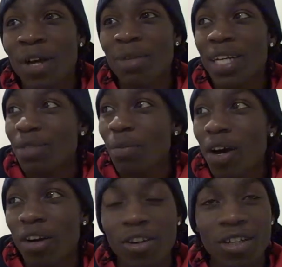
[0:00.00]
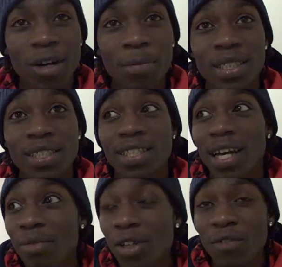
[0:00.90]
um, yeah, it's a part of growing up, and
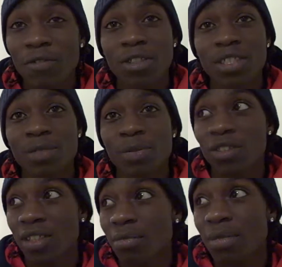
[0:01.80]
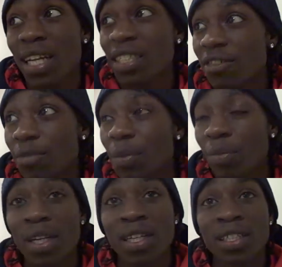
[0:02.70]
I'm looking forward to the experience. And the lads have
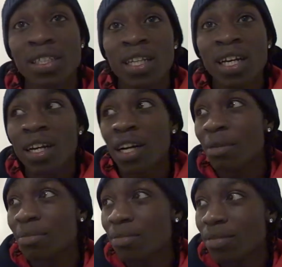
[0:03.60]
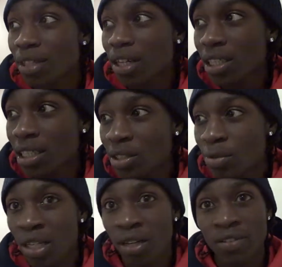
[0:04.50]
been brilliant. Um, this
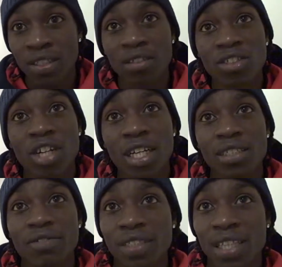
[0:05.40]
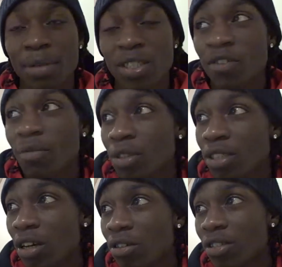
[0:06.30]
week, obviously, I'm gonna try and obviously get myself more
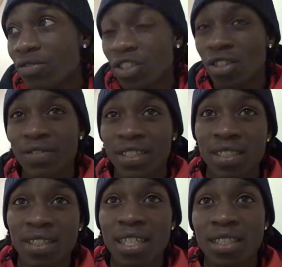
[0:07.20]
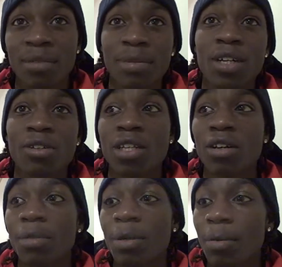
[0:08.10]
settled. I've just obviously signed, so I'm in no
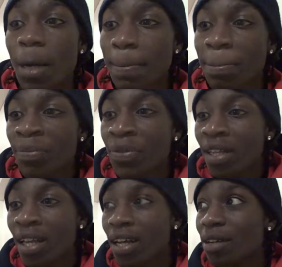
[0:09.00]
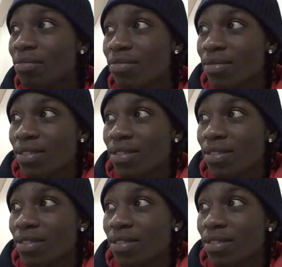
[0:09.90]
But yeah, um,